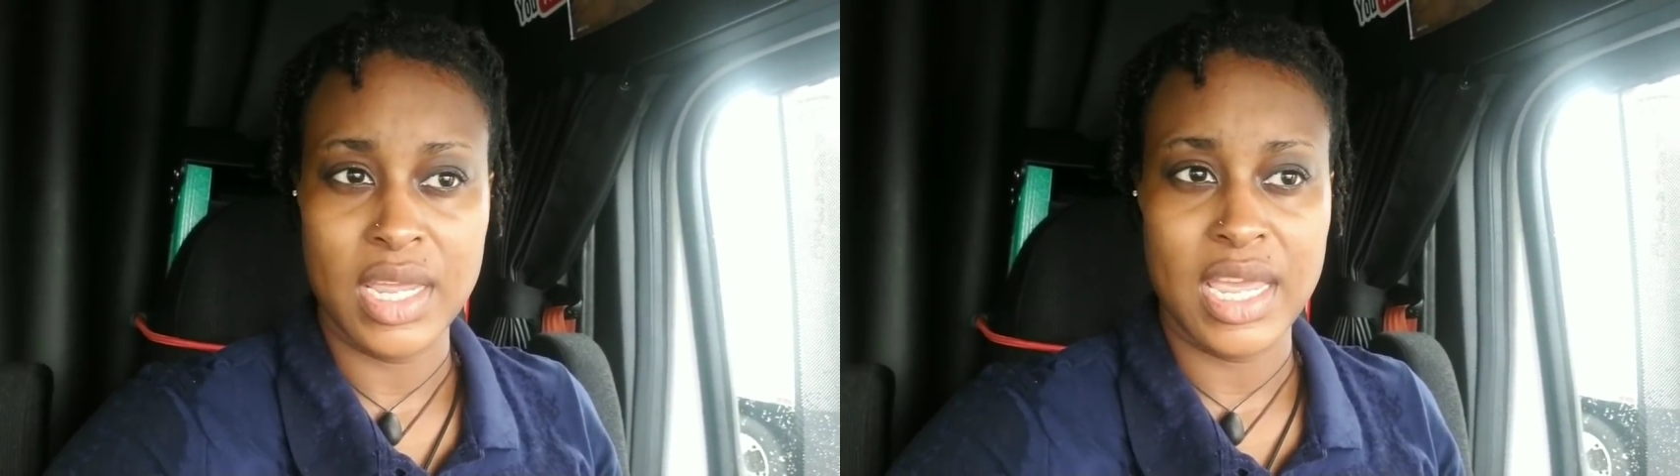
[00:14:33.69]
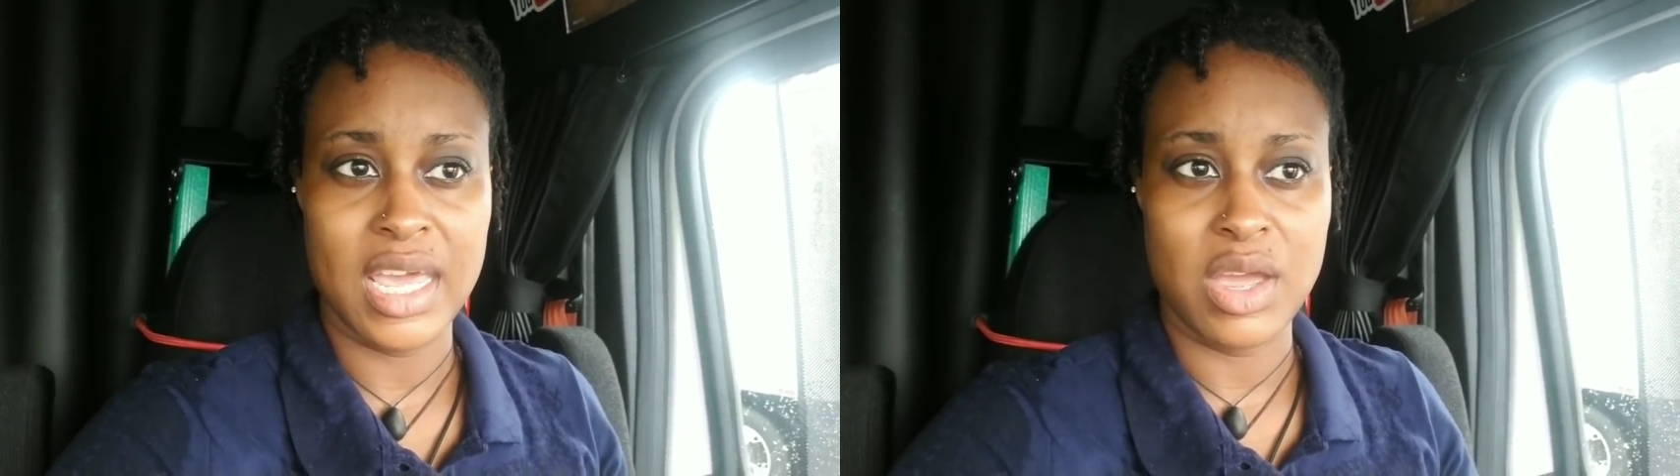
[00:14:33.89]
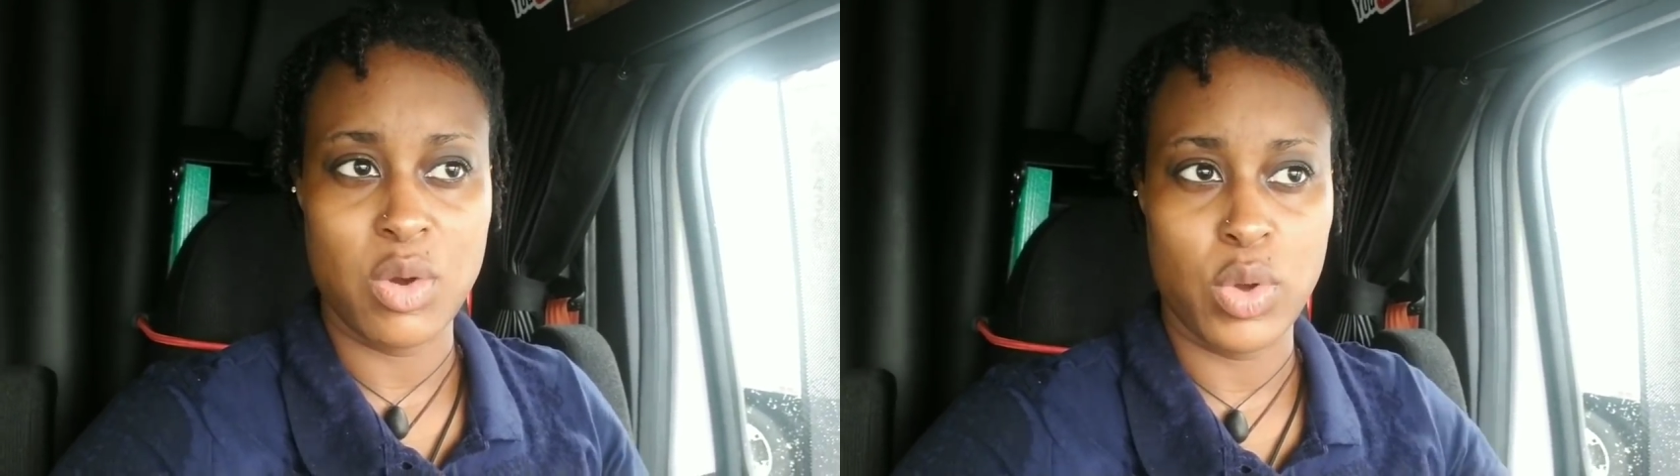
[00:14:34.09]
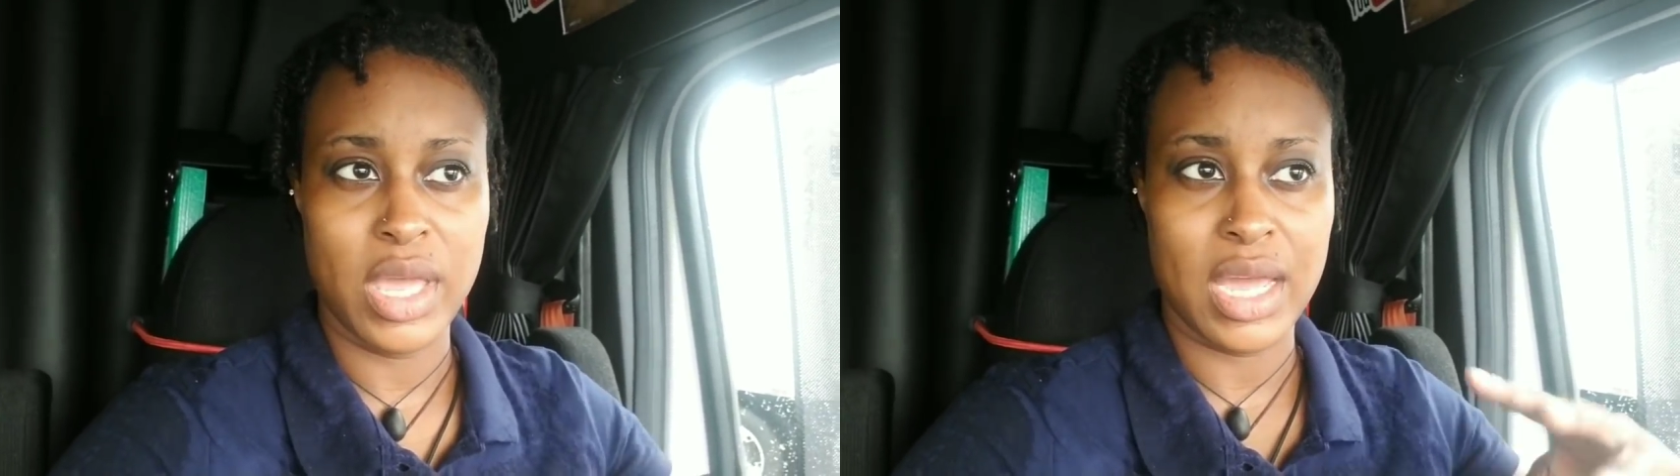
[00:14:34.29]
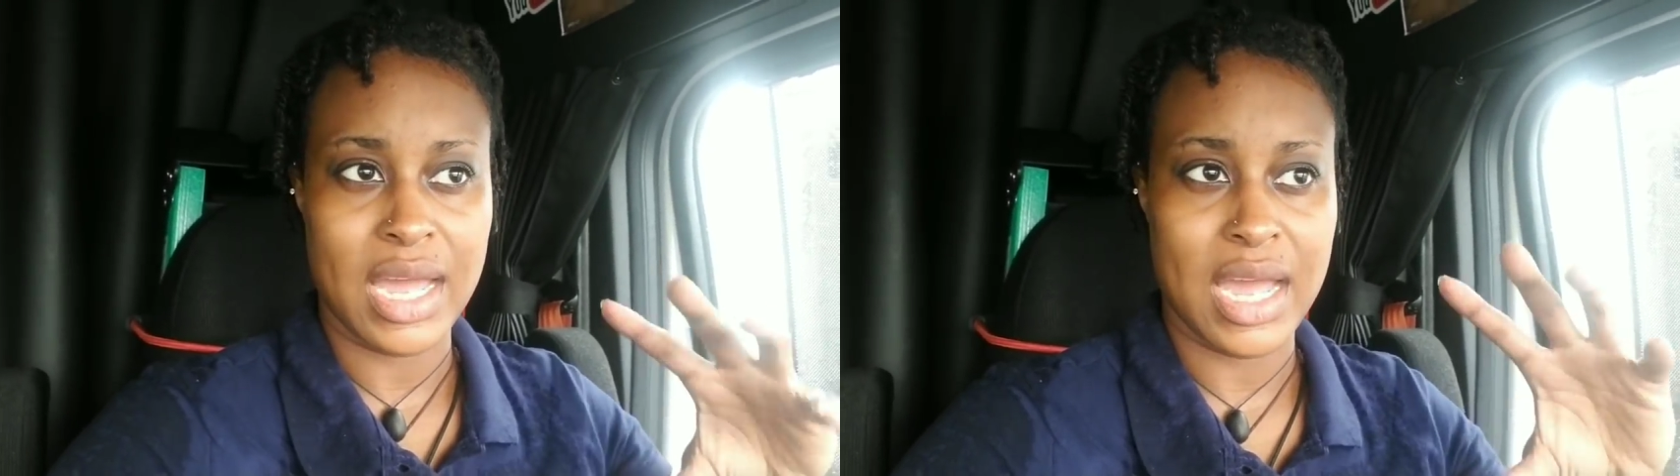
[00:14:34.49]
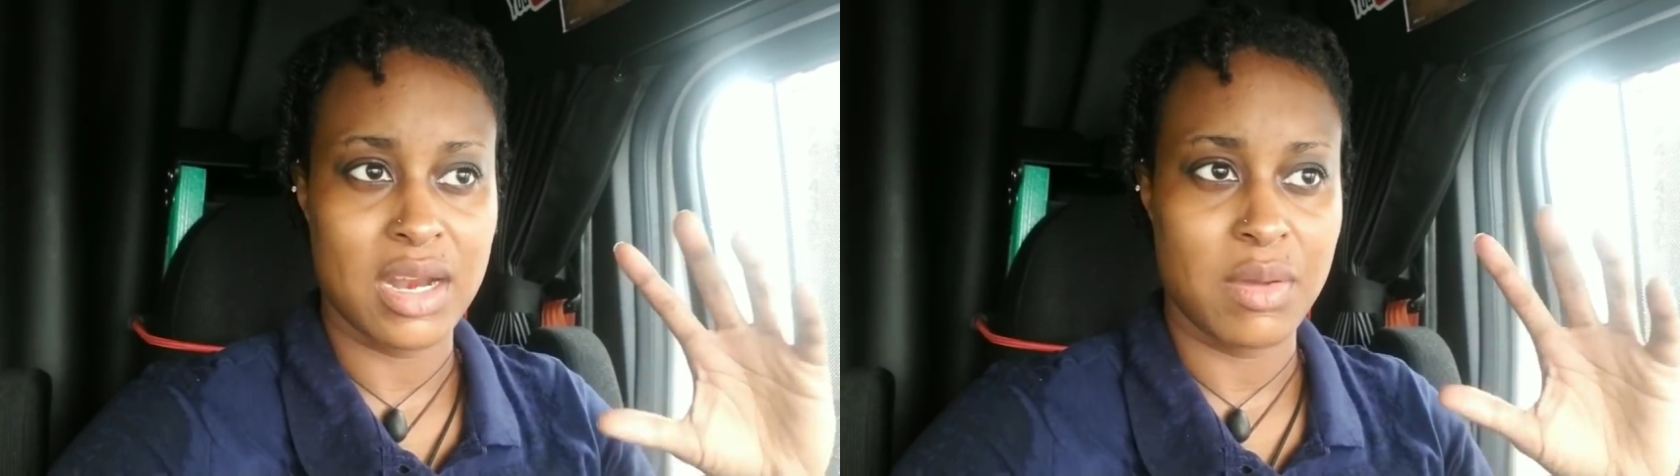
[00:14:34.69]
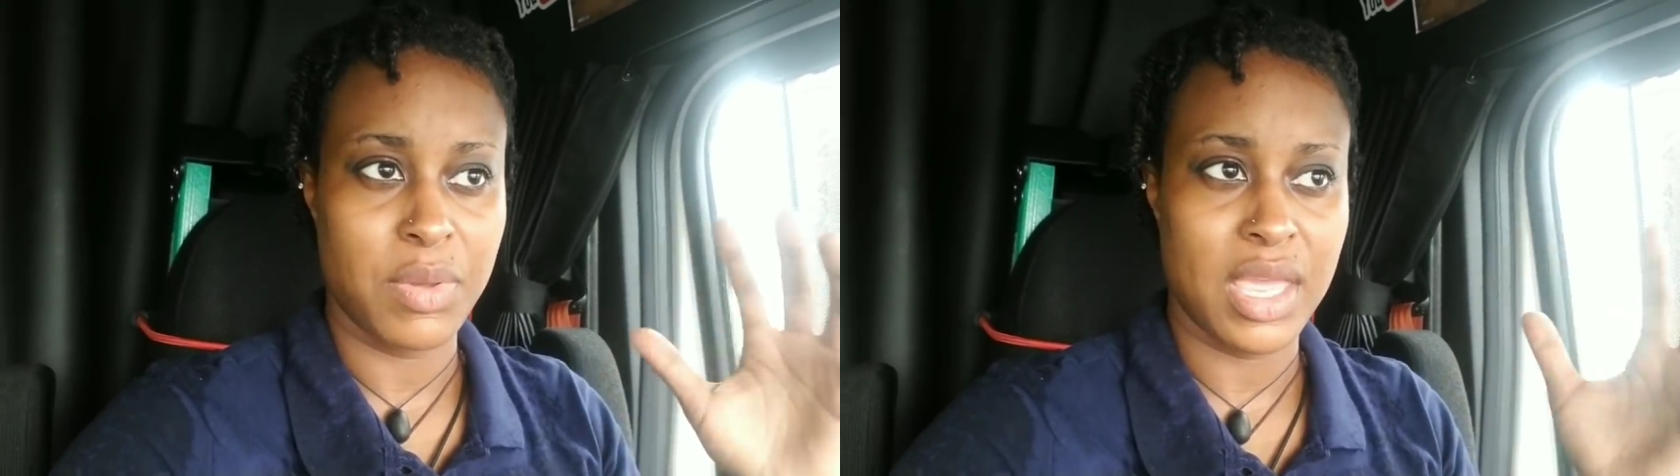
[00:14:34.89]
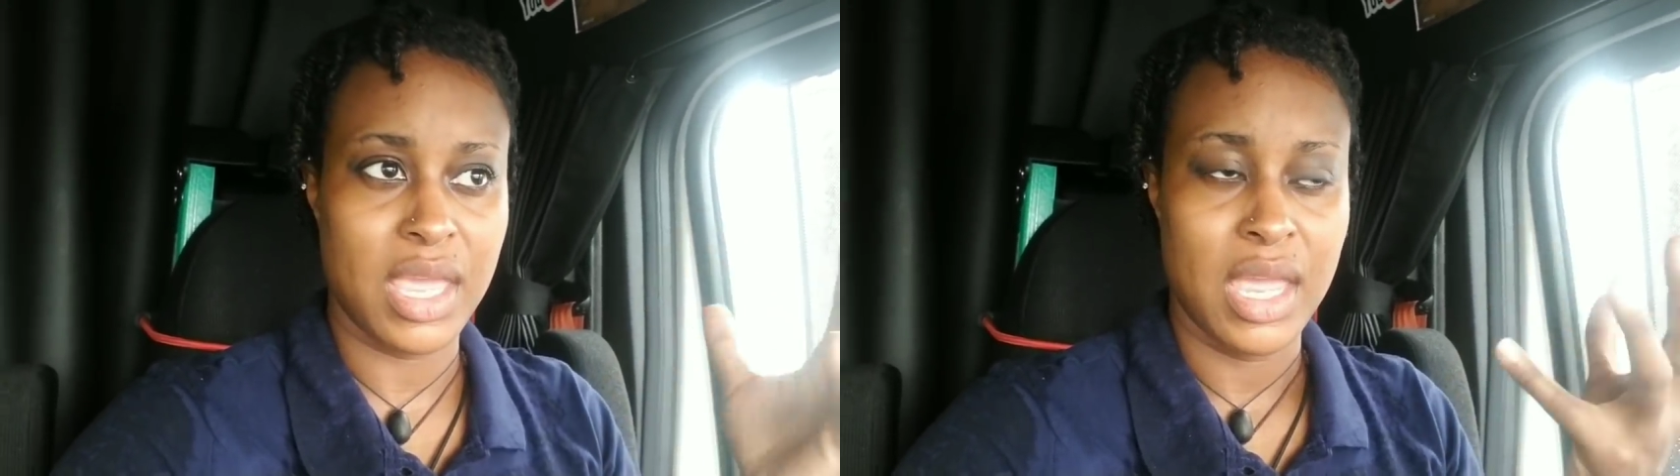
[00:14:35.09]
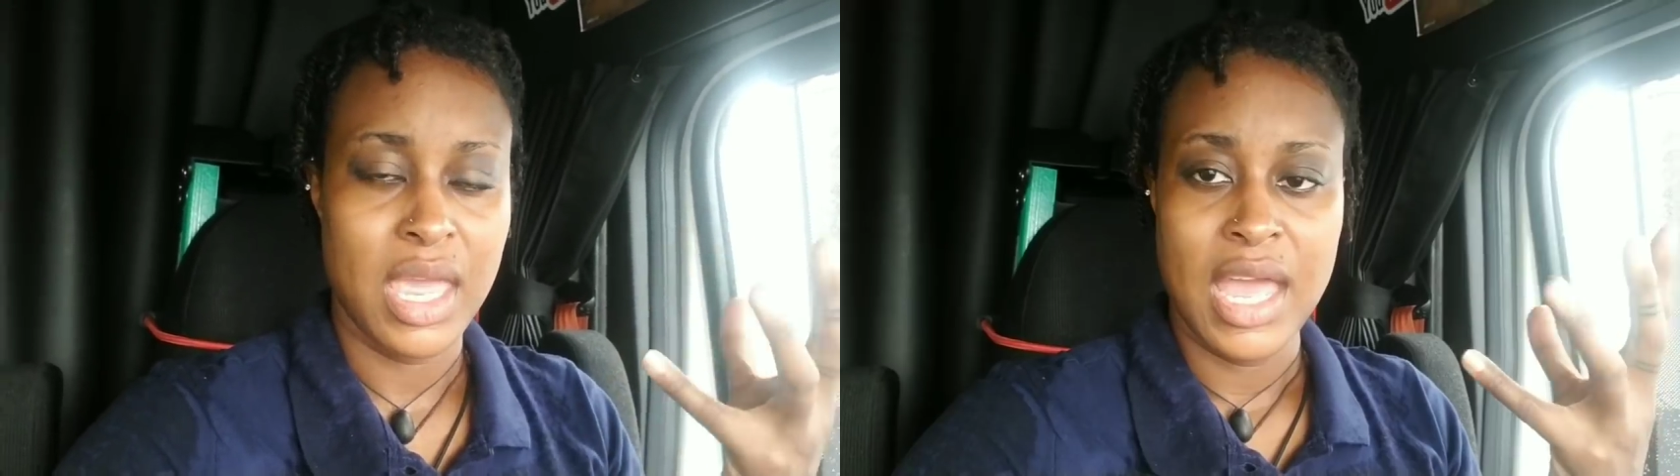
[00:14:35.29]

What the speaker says: and we can kind of be